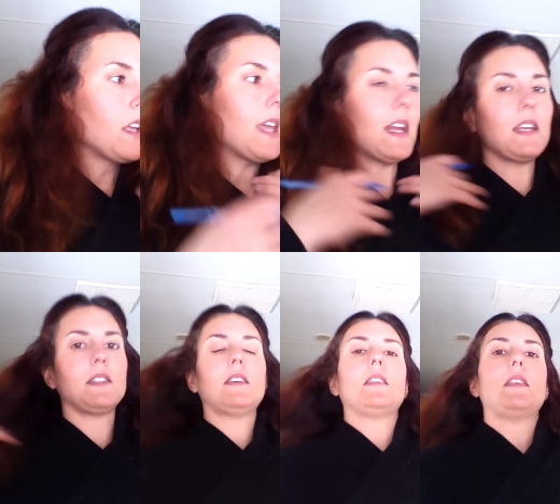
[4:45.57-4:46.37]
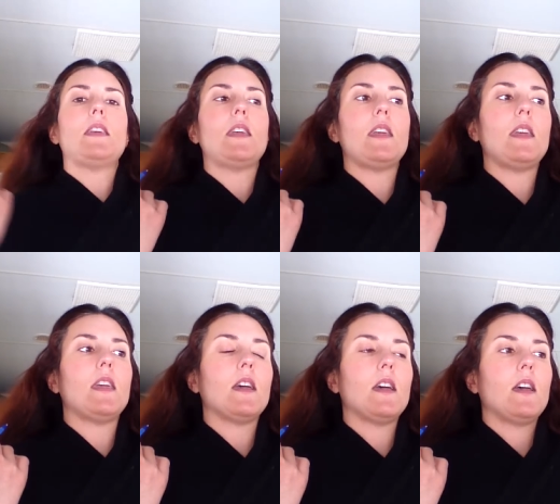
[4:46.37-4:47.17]
getting to
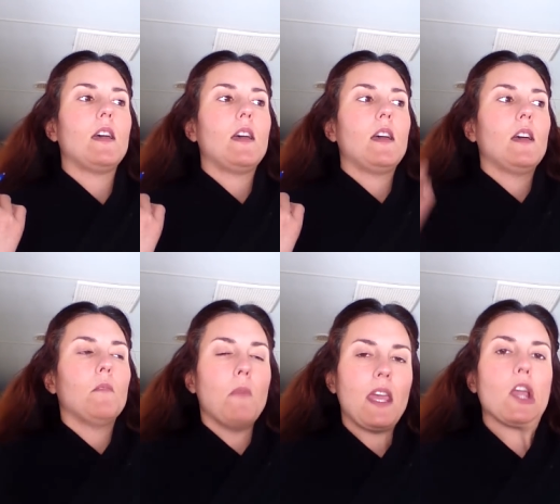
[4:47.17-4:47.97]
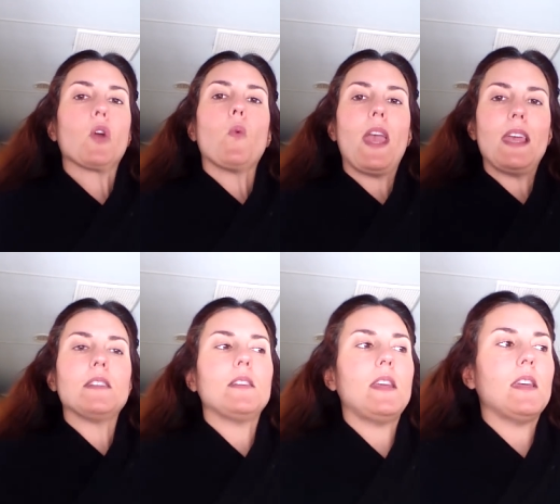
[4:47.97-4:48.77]
the, making our way
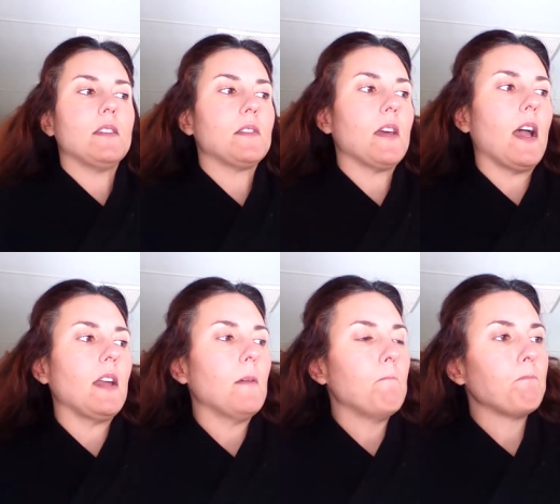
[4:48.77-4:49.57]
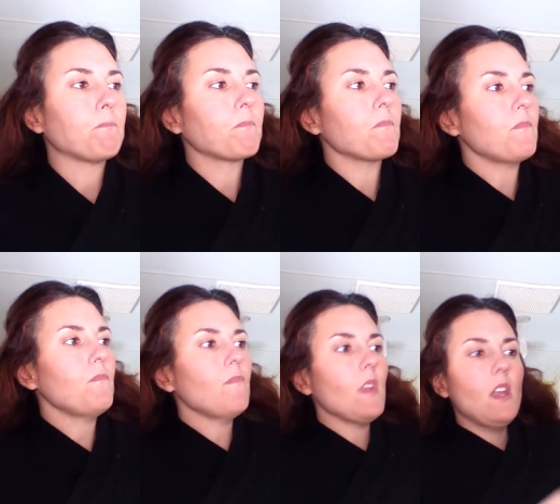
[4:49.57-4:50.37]
into the inside.
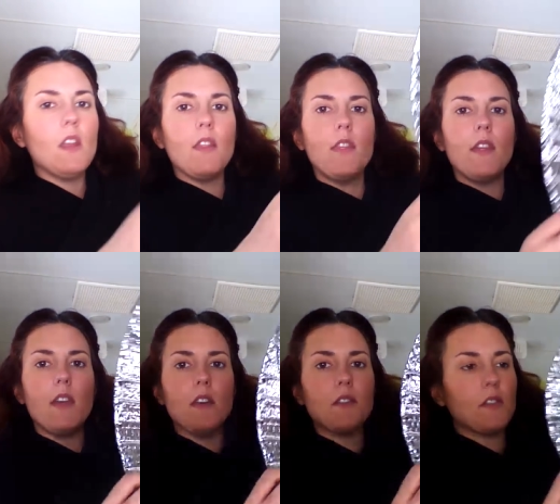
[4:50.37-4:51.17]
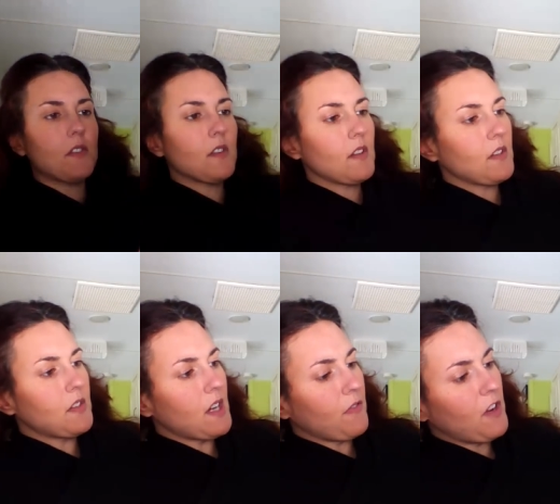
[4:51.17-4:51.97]
This
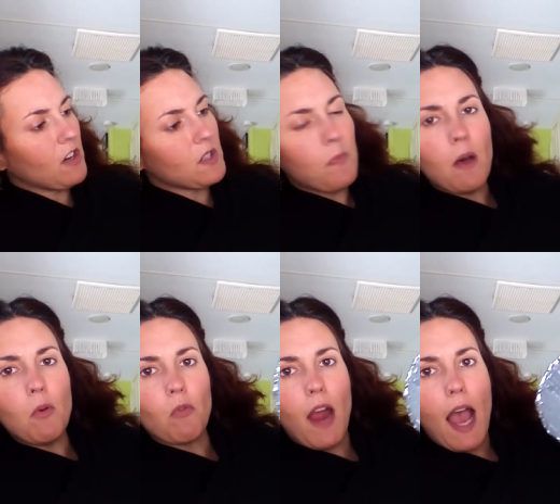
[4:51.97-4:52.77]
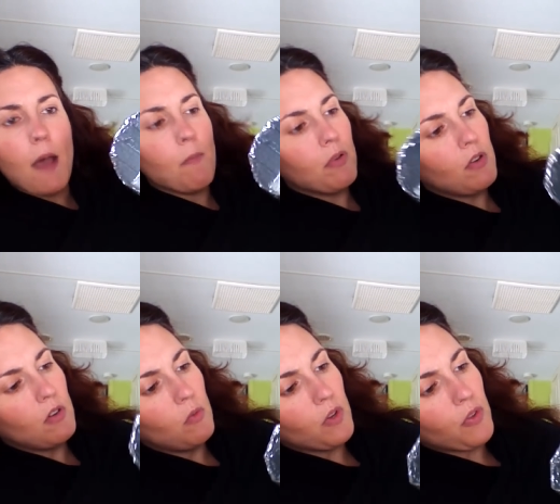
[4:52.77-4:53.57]
stuff here, it's bubble wrap
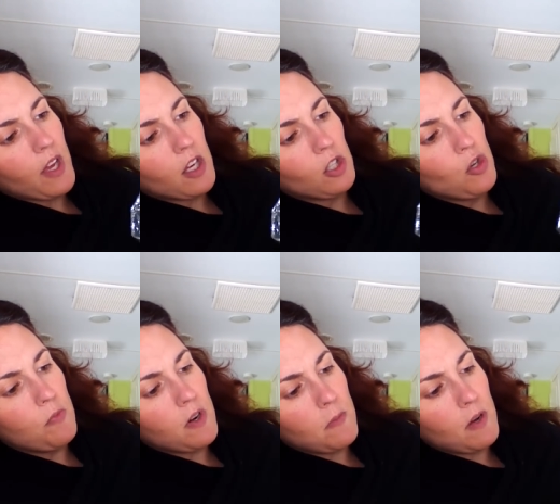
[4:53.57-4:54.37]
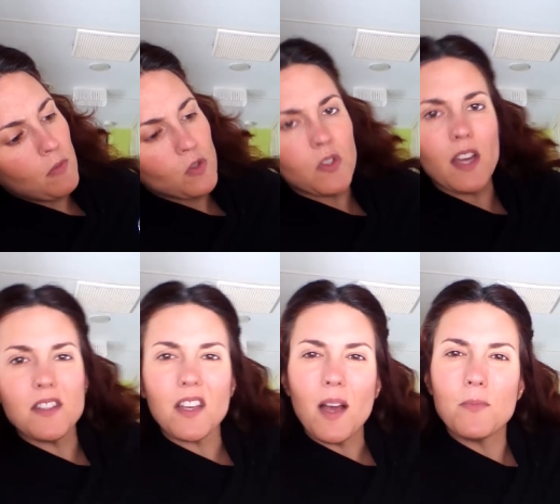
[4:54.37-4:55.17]
with like aluminum on both sides.
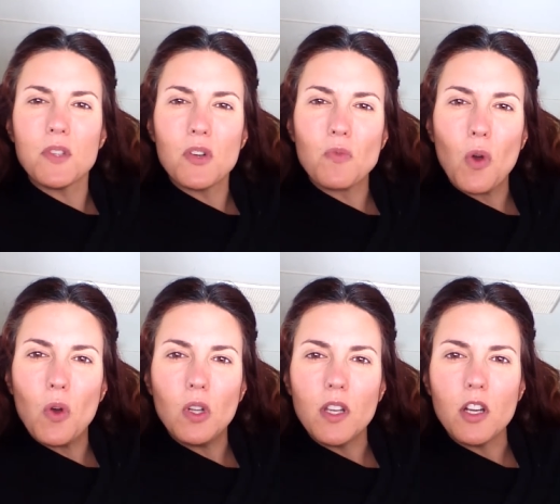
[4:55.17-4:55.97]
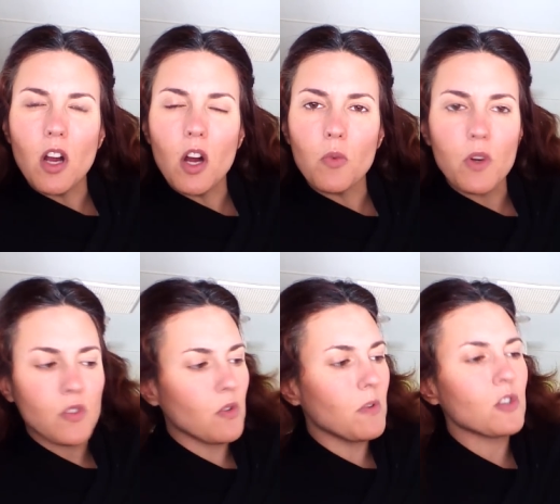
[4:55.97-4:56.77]
It comes in a roll in your hardware
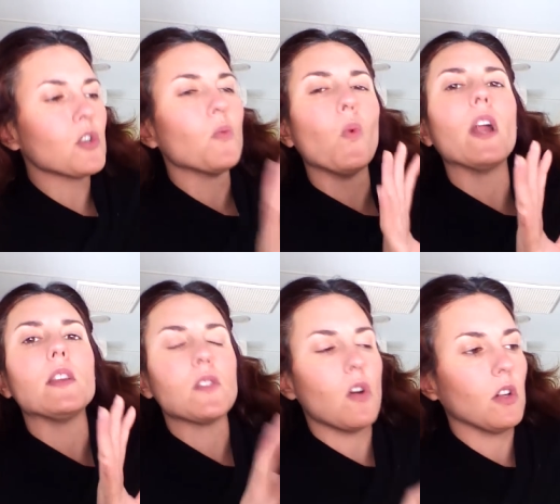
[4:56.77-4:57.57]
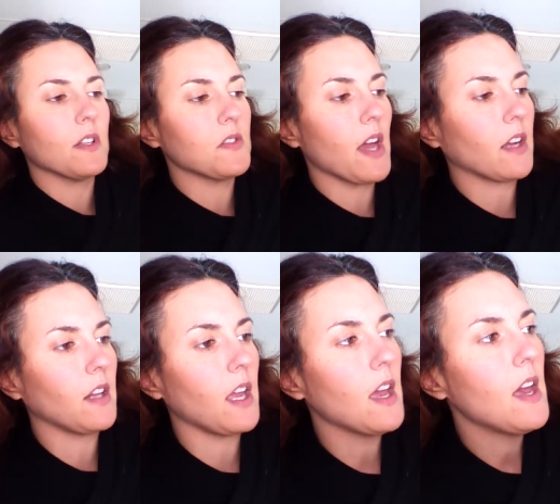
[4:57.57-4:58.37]
store. I'm not sure what it's called exactly.